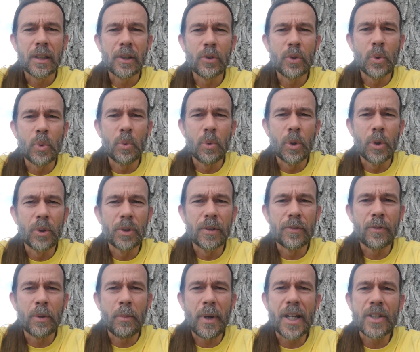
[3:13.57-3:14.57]
a new world
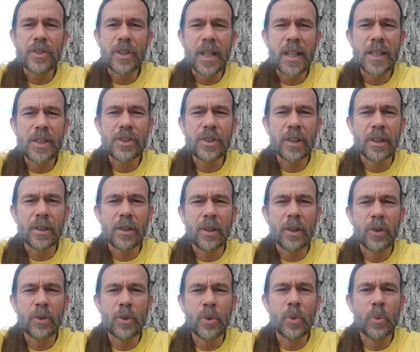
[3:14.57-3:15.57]
of imagination,
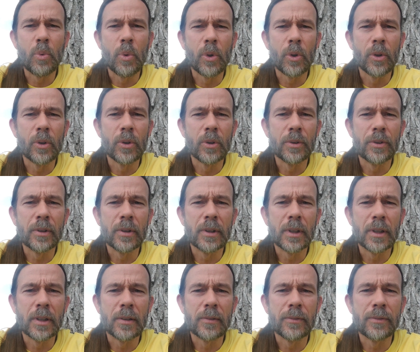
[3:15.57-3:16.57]
a new world
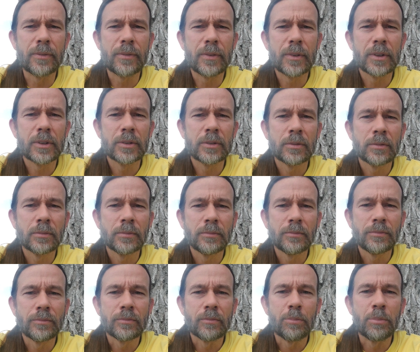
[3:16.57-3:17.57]
of
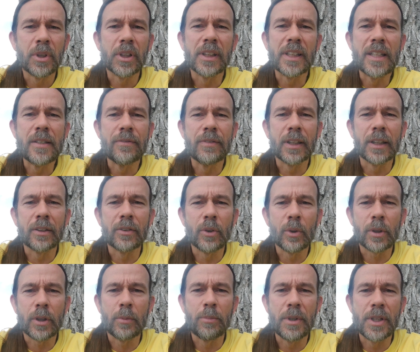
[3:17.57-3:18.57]
believing
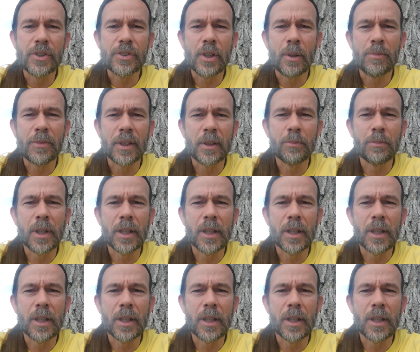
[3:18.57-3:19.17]
there could be something